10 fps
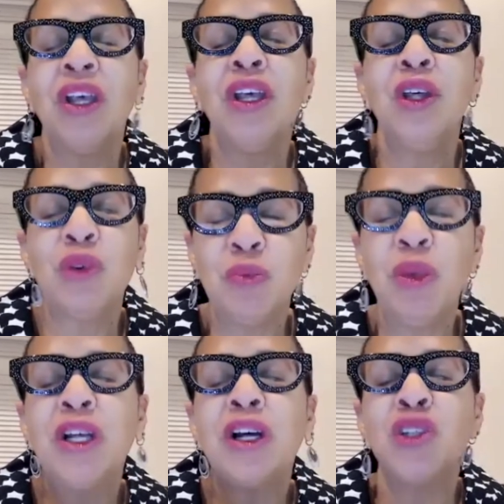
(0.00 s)
it was
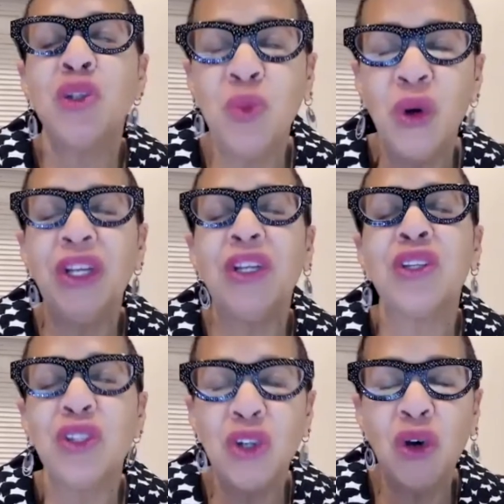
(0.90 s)
because you wanted
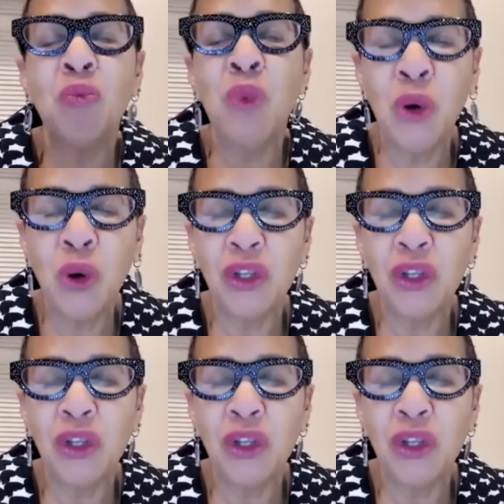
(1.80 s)
to know more.